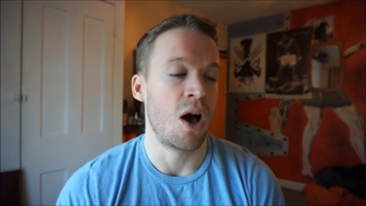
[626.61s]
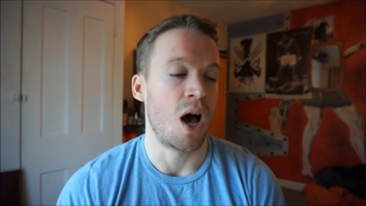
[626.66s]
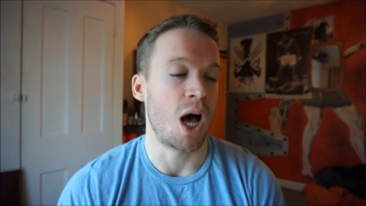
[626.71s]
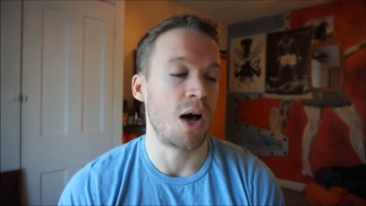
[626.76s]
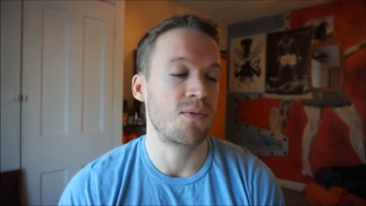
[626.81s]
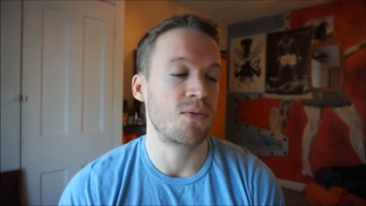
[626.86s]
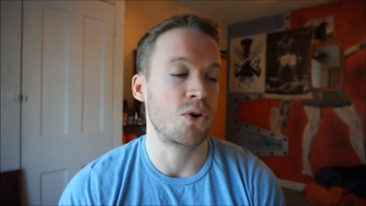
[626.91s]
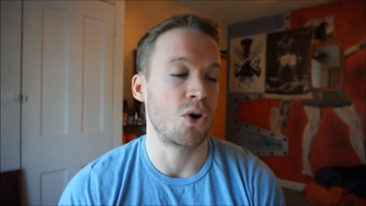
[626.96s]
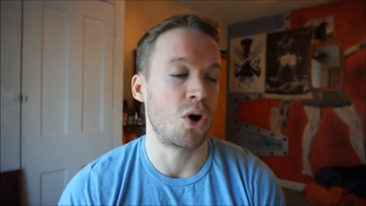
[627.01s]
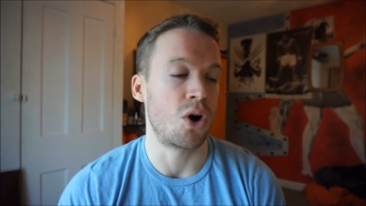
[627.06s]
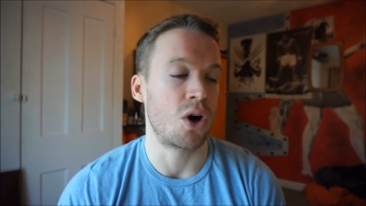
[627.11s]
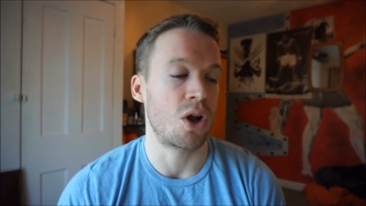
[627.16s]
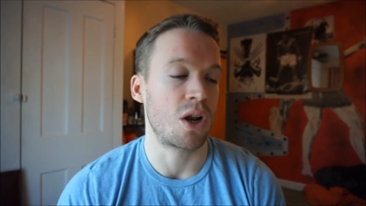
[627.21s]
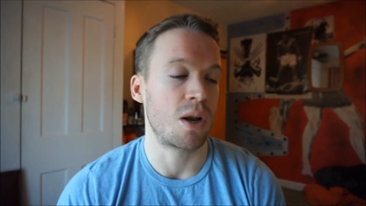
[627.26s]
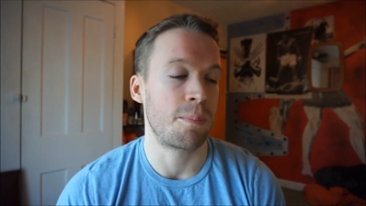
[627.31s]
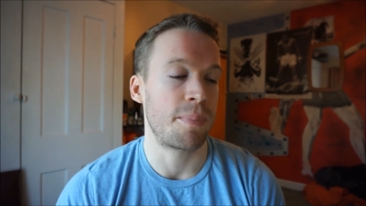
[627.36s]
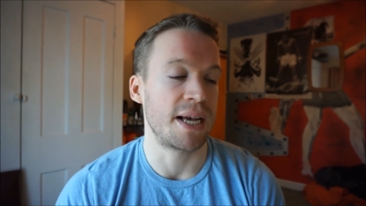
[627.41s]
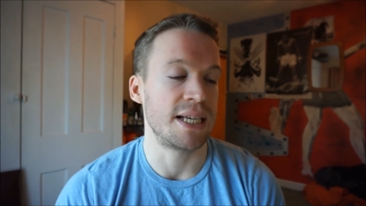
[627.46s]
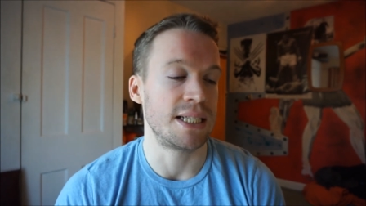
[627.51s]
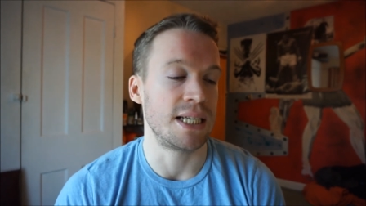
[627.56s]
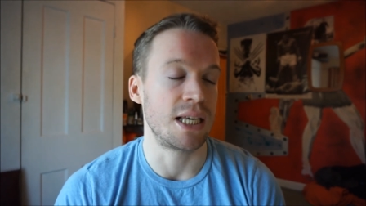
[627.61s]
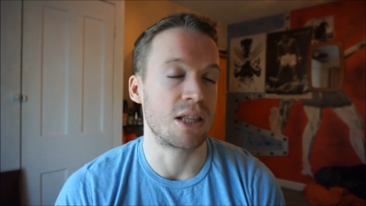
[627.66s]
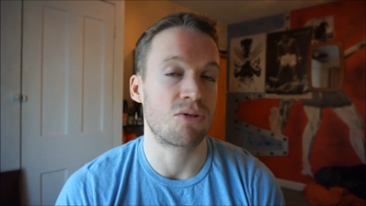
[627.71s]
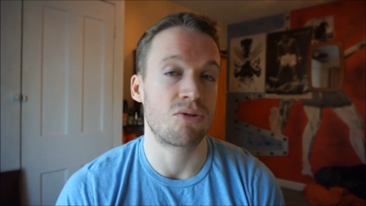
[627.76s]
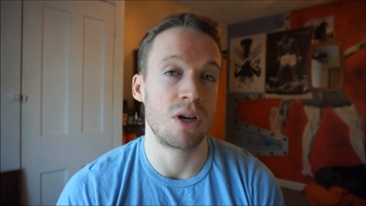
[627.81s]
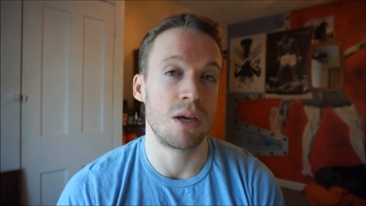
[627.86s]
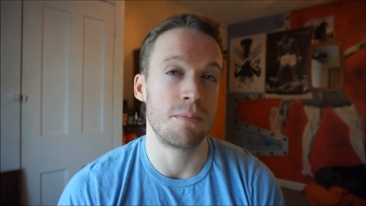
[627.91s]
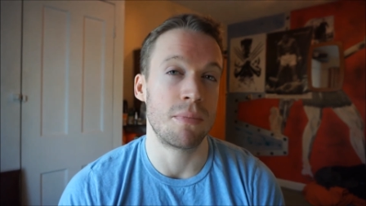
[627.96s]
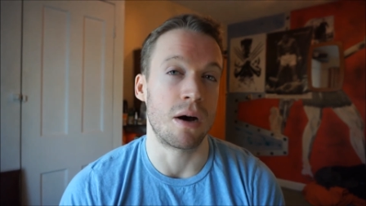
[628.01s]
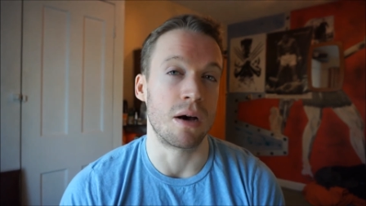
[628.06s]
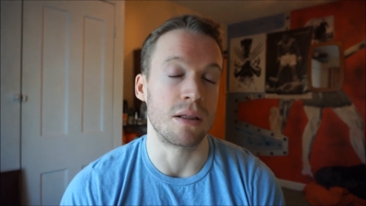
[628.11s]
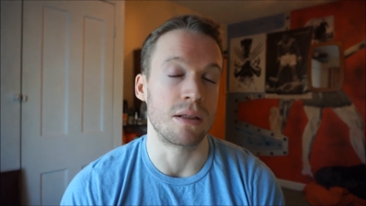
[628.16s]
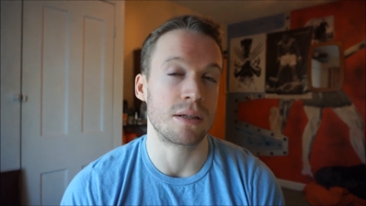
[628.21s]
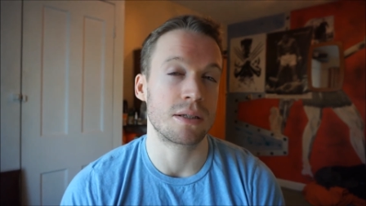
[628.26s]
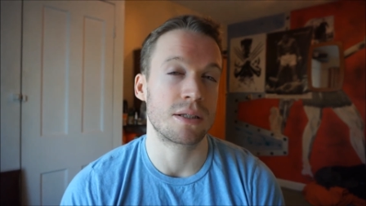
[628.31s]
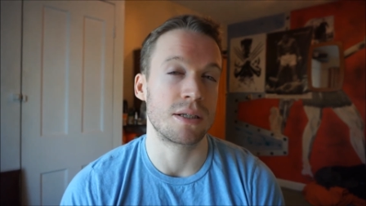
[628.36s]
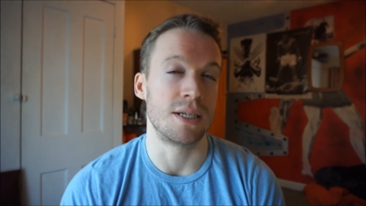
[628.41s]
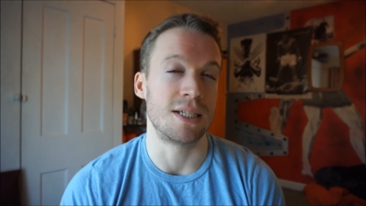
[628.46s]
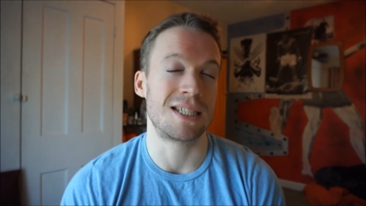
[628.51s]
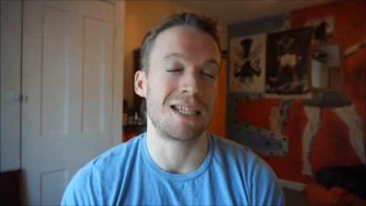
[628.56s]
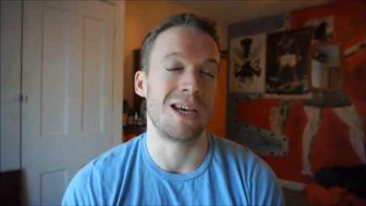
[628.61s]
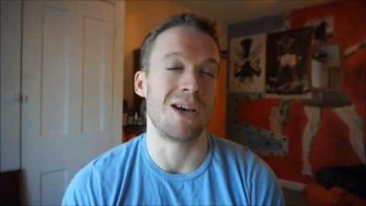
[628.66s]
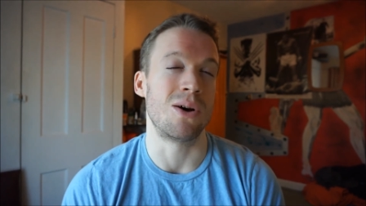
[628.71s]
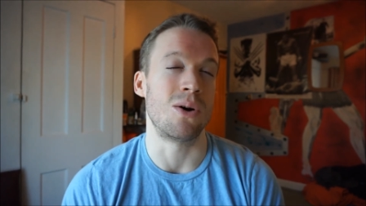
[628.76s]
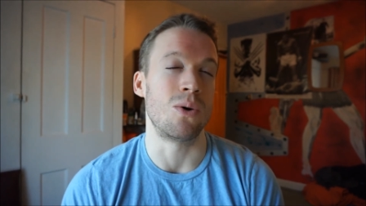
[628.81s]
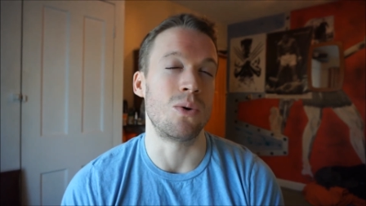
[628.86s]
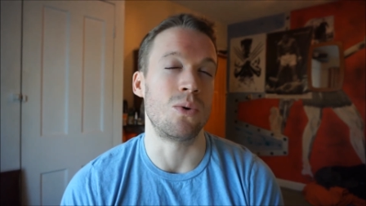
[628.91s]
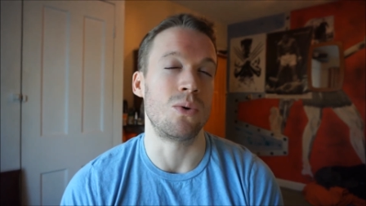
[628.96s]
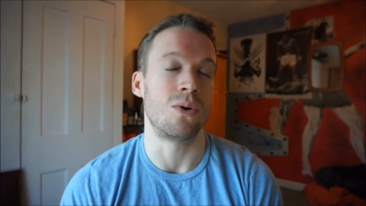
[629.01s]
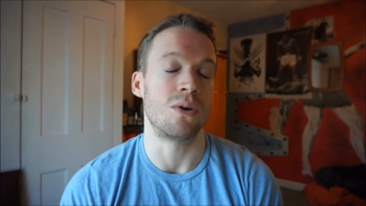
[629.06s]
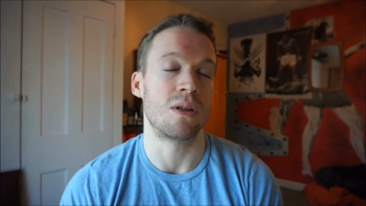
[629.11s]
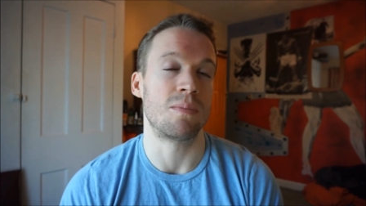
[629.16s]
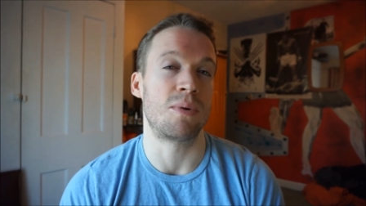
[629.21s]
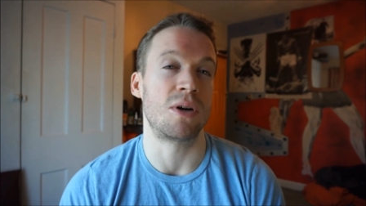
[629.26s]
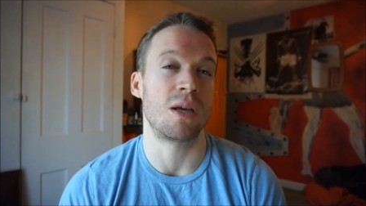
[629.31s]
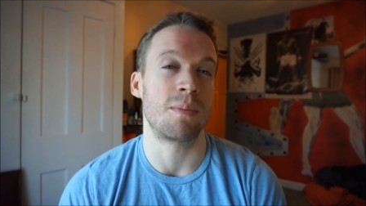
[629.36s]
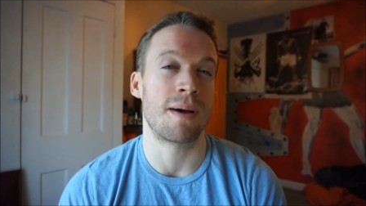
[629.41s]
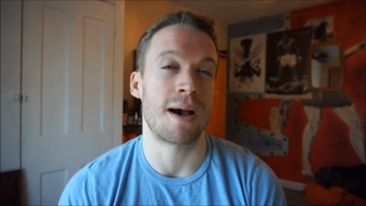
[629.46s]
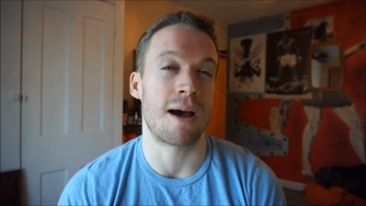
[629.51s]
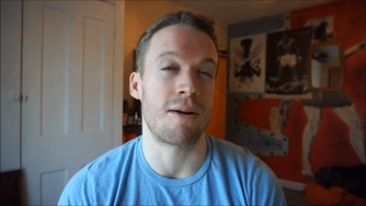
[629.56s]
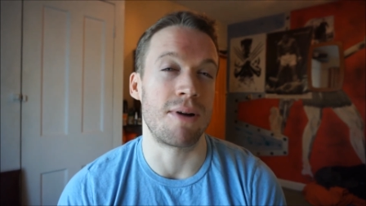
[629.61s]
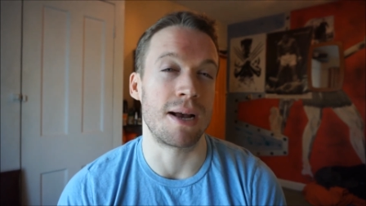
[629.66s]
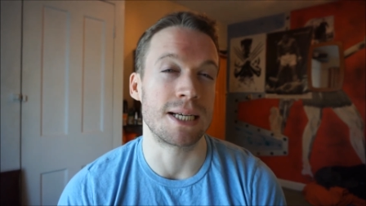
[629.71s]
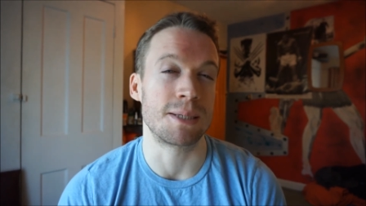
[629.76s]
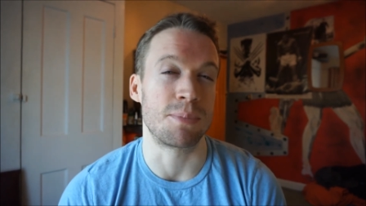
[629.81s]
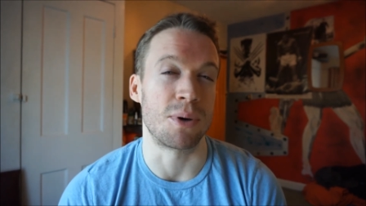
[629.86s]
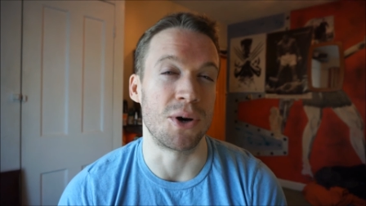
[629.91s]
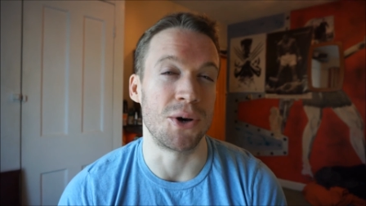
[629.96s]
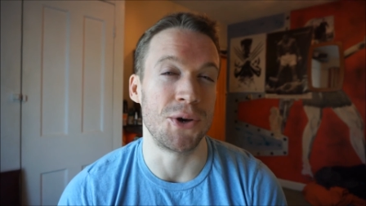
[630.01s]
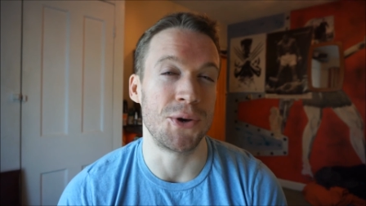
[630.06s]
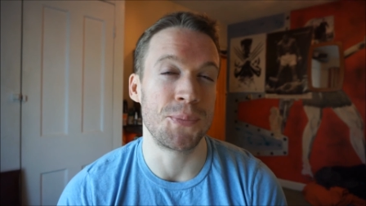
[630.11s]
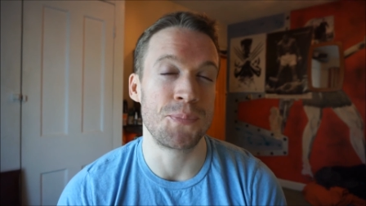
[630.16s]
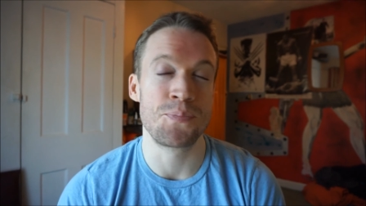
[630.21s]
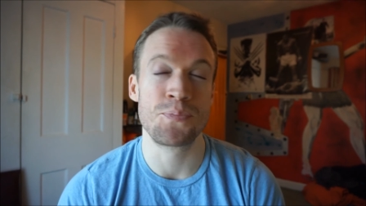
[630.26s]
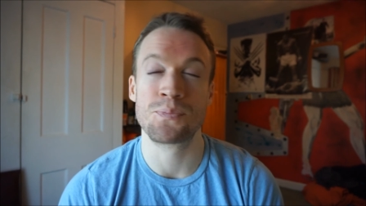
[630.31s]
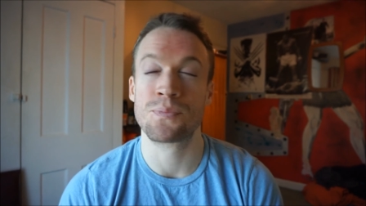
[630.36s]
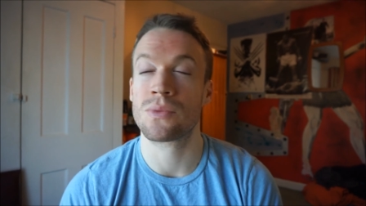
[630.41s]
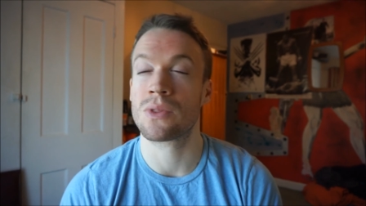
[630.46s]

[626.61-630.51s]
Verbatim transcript: I've got basically three months until the Body Power Expo,